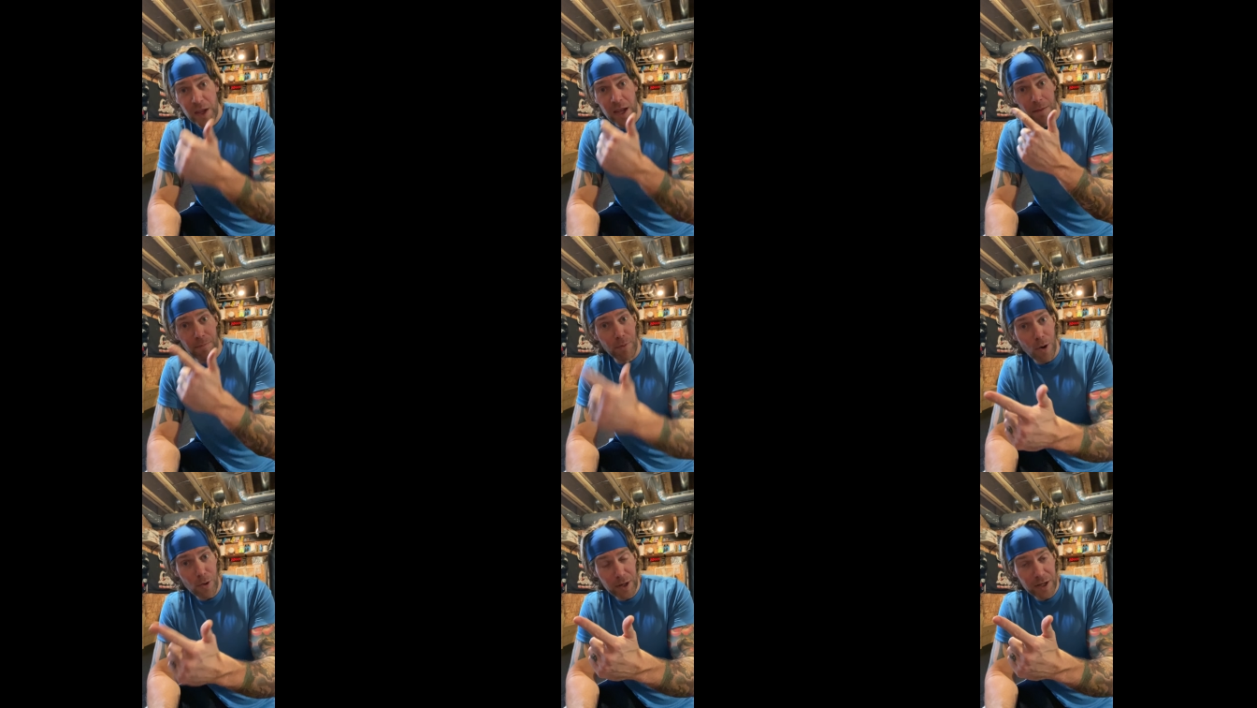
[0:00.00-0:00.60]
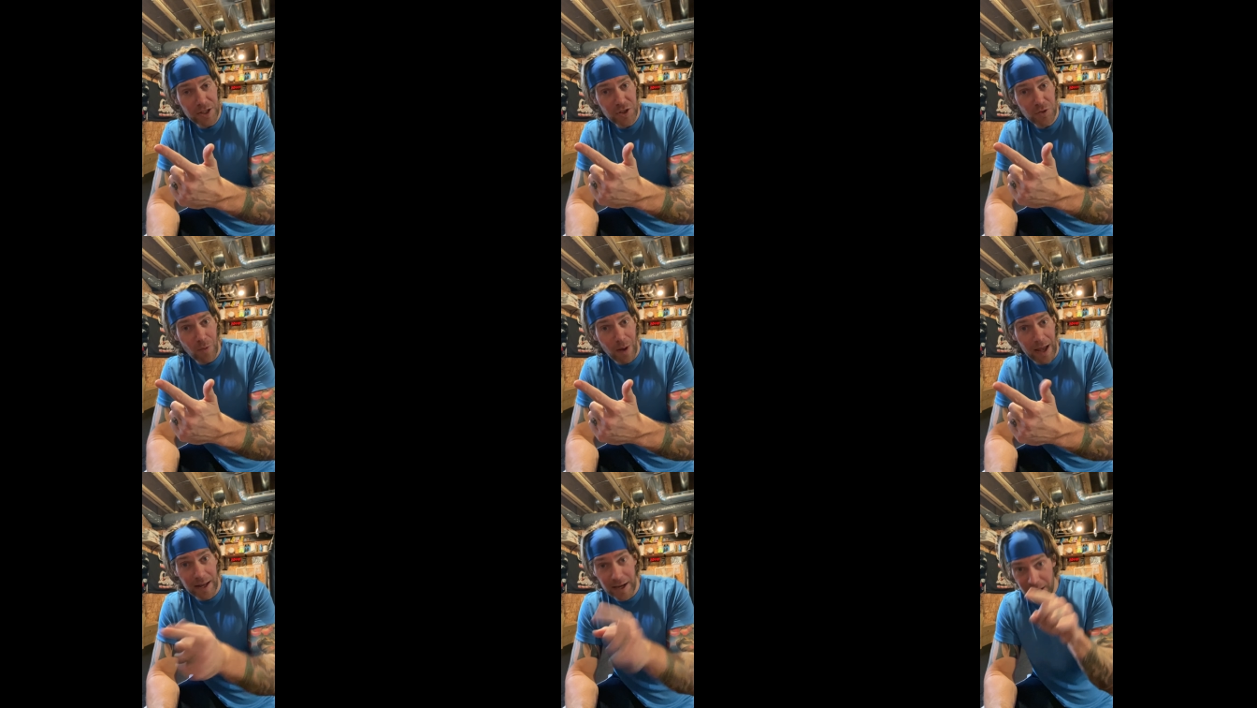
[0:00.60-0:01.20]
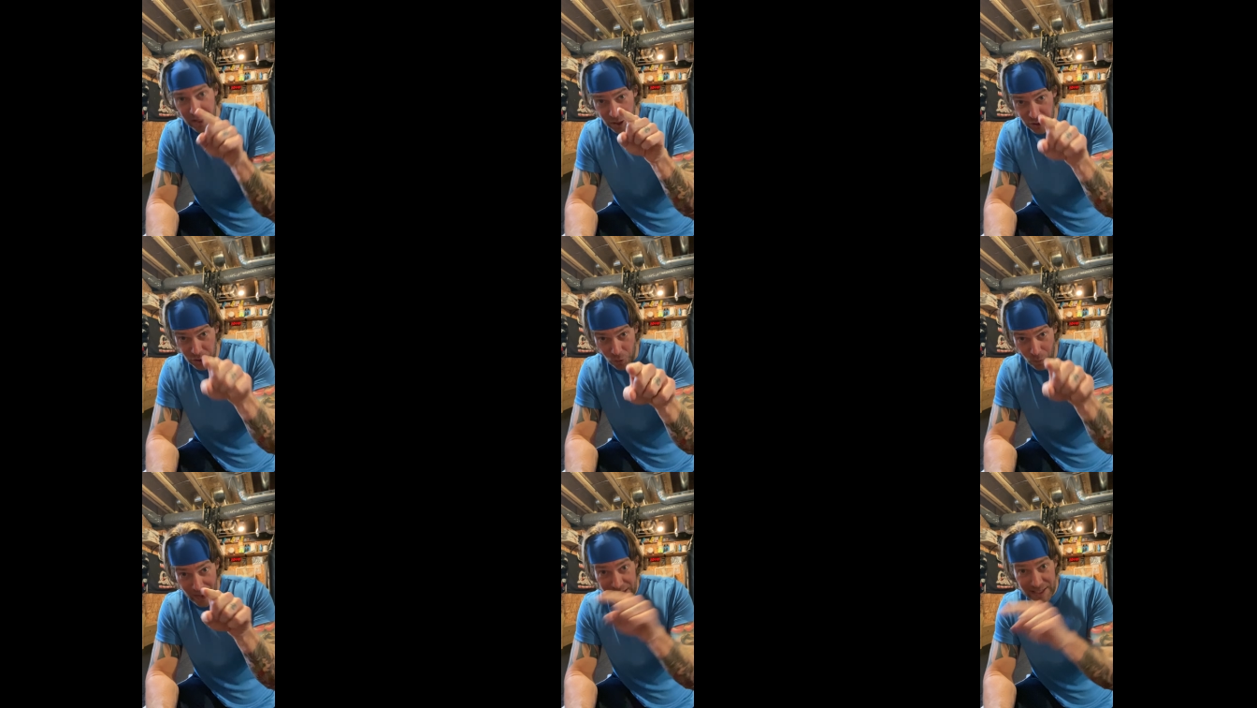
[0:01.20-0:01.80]
and broken a sweat,
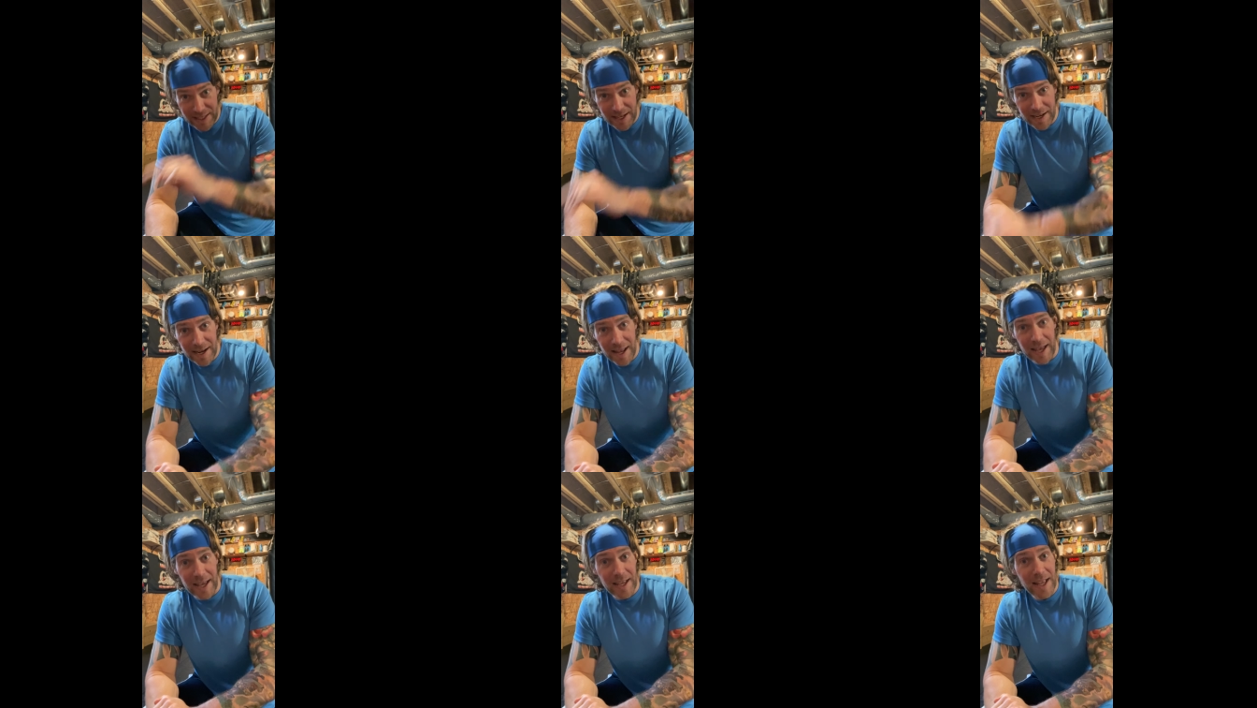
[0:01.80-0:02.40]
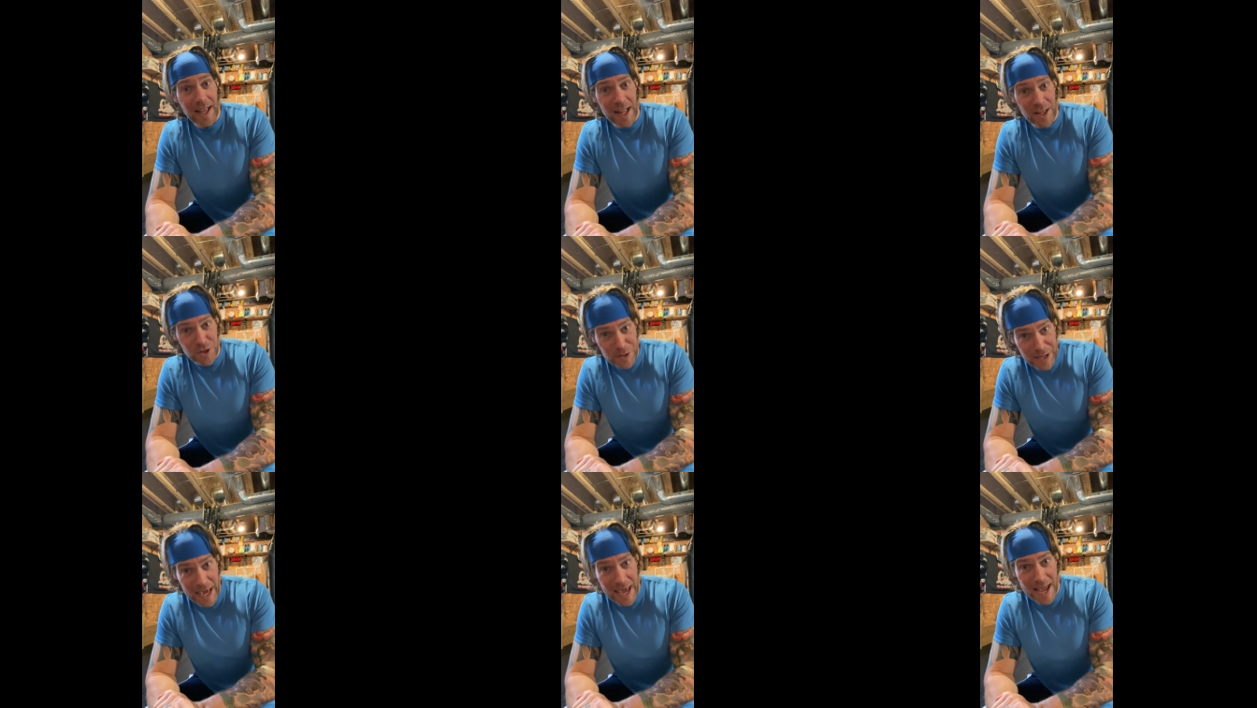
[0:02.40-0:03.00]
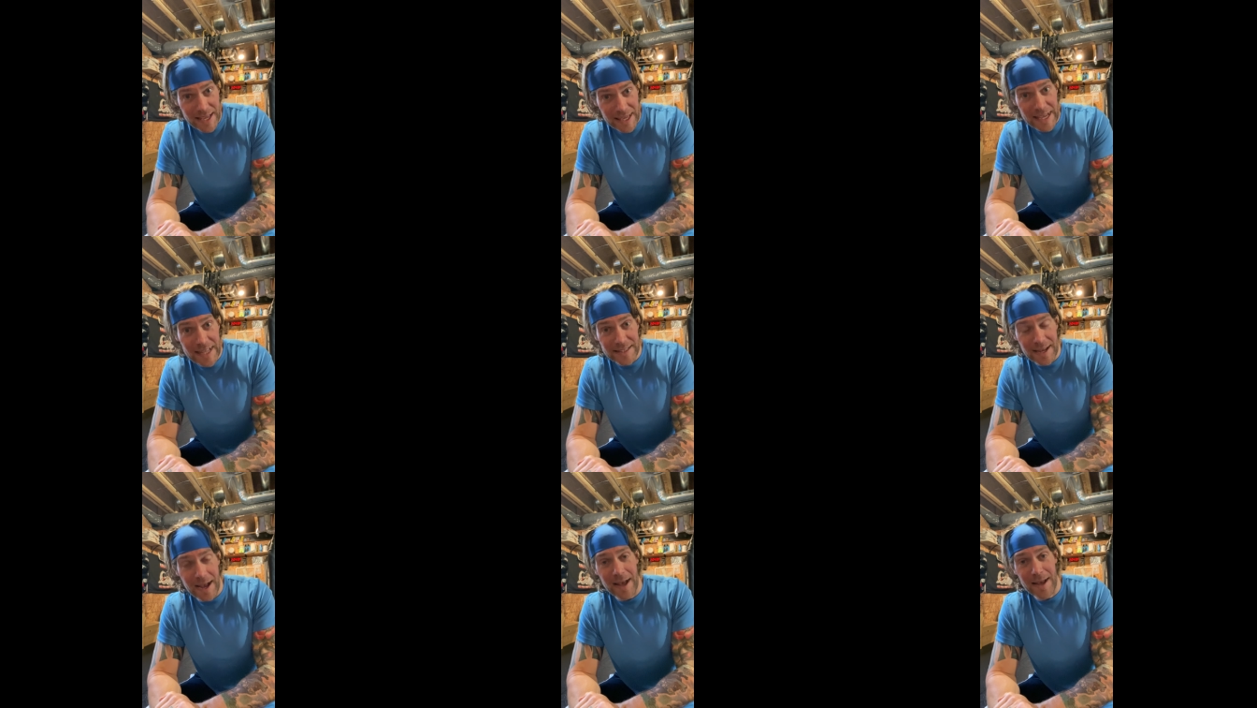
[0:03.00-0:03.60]
you wasted a day and you can't
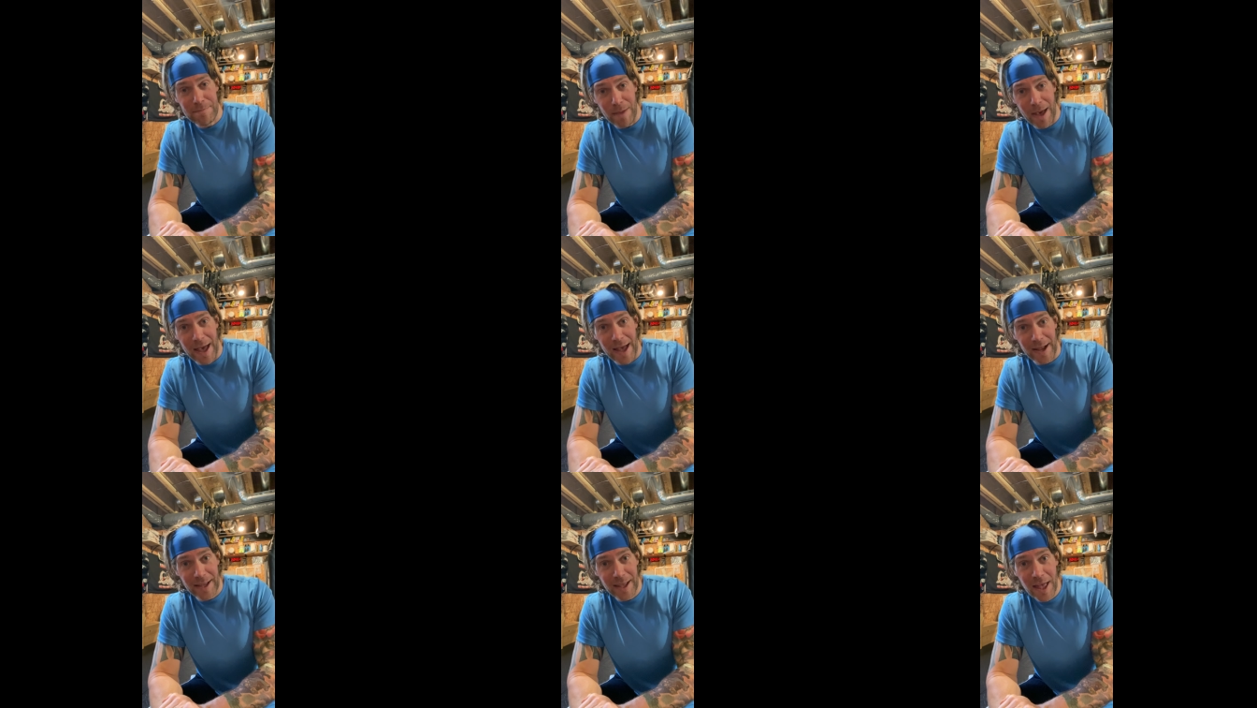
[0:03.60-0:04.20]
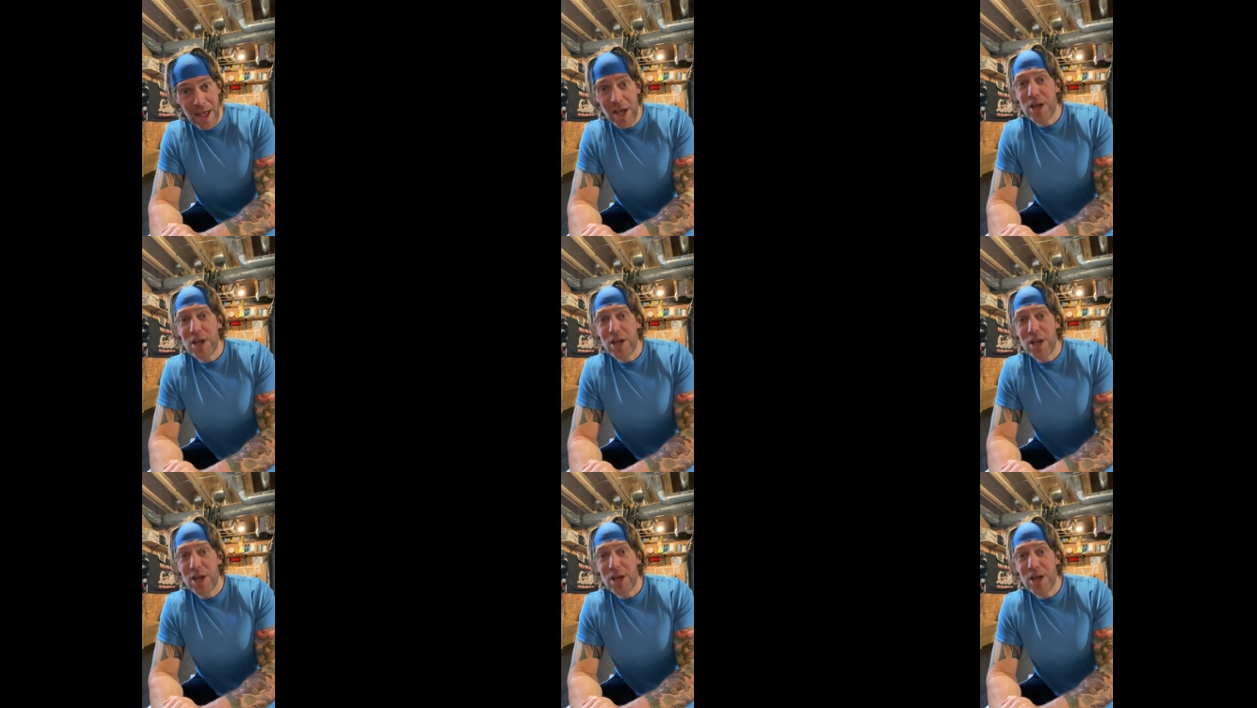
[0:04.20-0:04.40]
get time back.